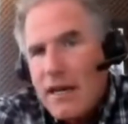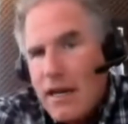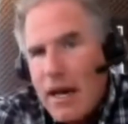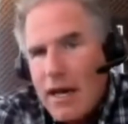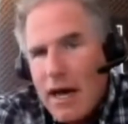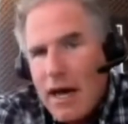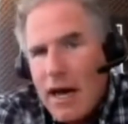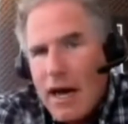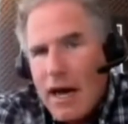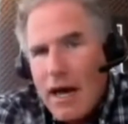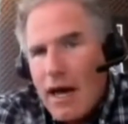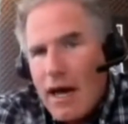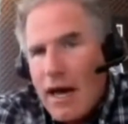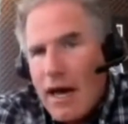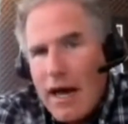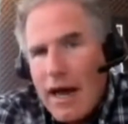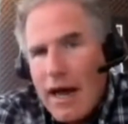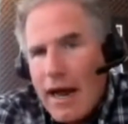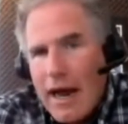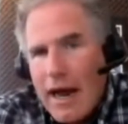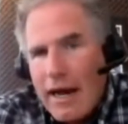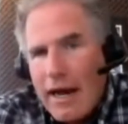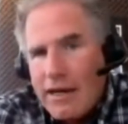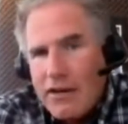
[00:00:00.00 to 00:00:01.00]
Uh,
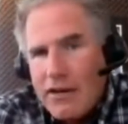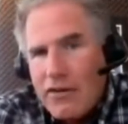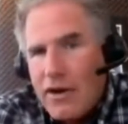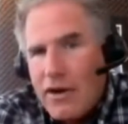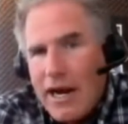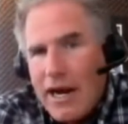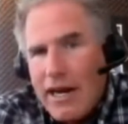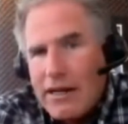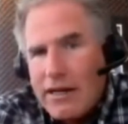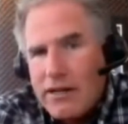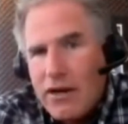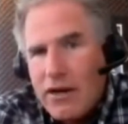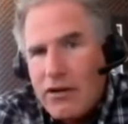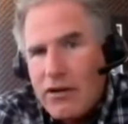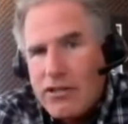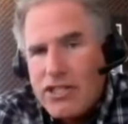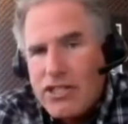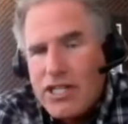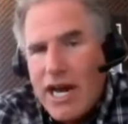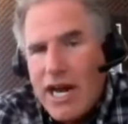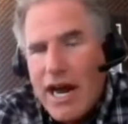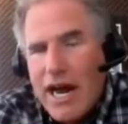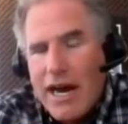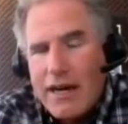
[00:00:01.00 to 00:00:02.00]
I, I, knew I had no
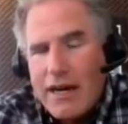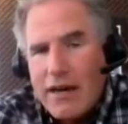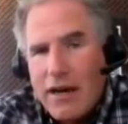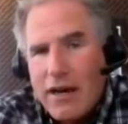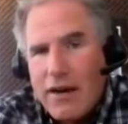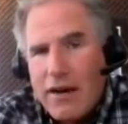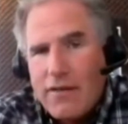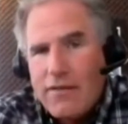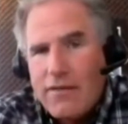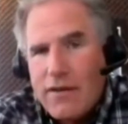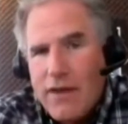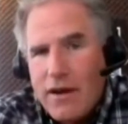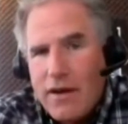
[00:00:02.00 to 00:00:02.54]
shot of